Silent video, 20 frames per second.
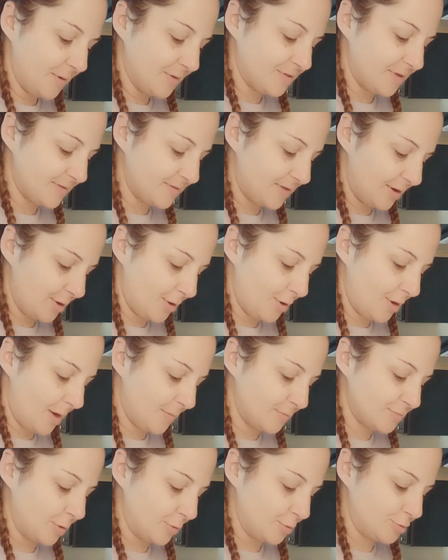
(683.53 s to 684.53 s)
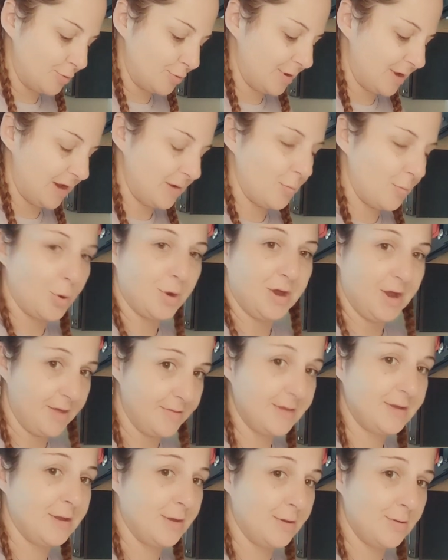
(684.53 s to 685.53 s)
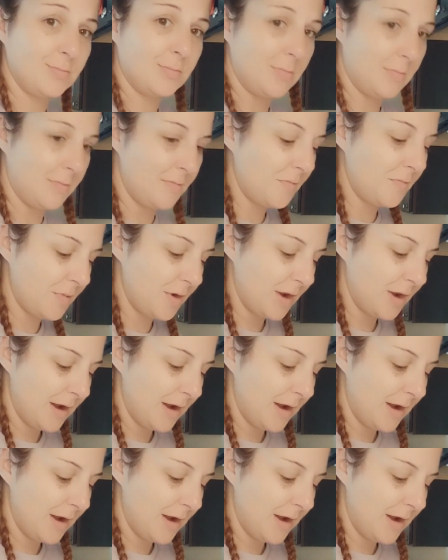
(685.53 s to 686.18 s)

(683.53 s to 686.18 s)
People think that your gums don't shrink anymore. Yeah, they do.